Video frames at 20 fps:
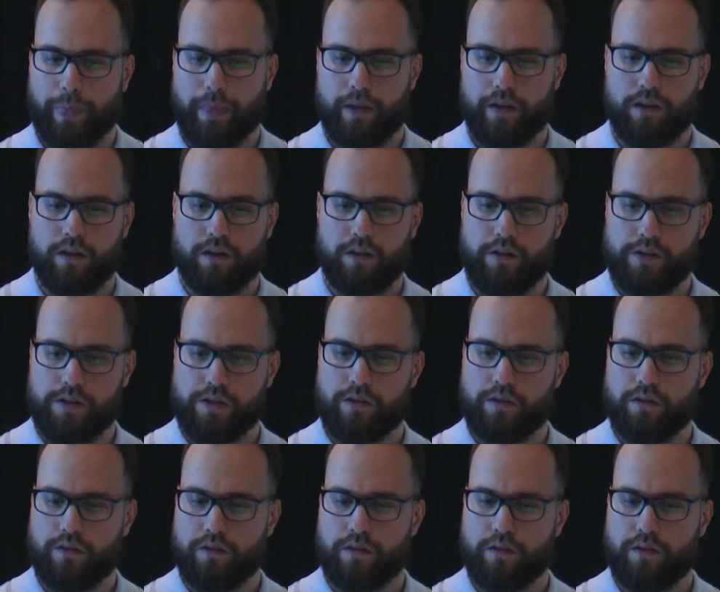Also,
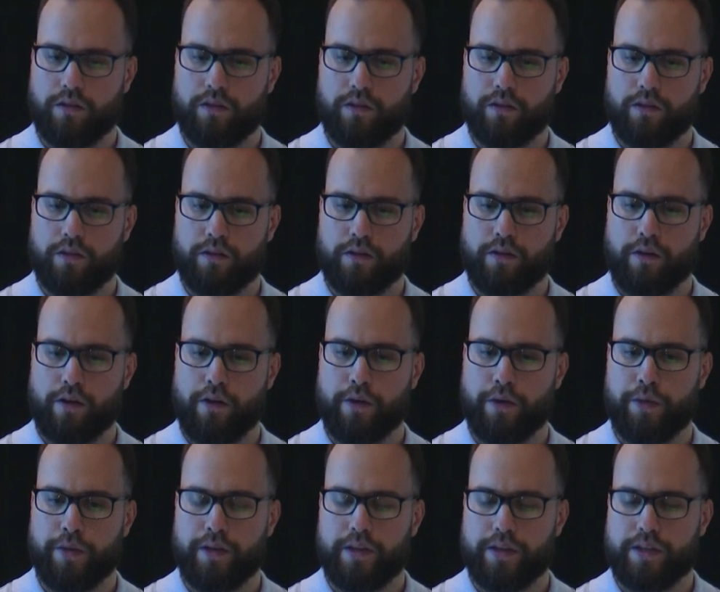
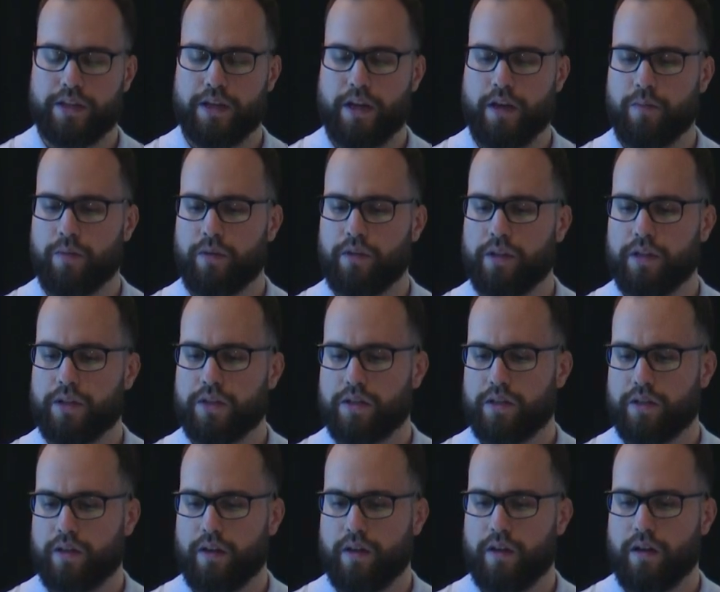this table is
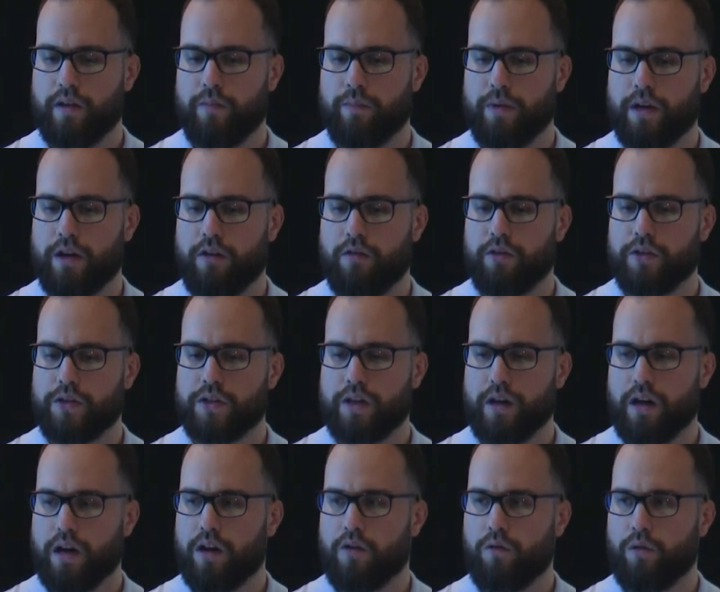about
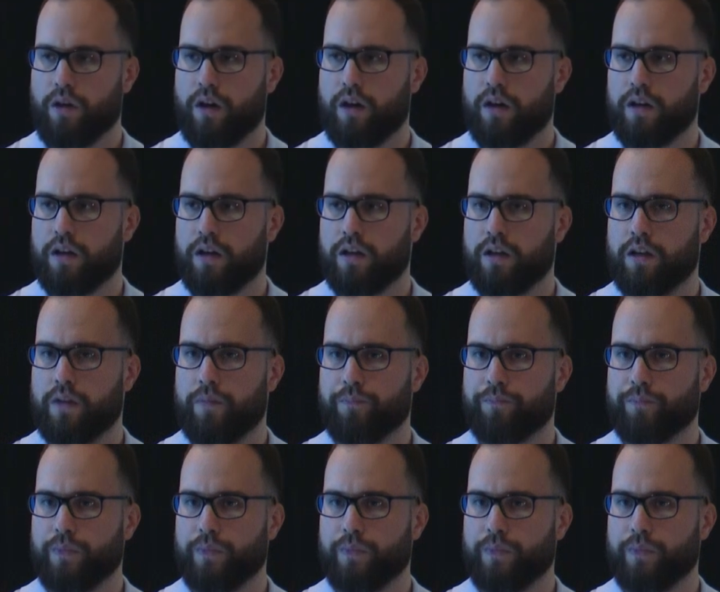our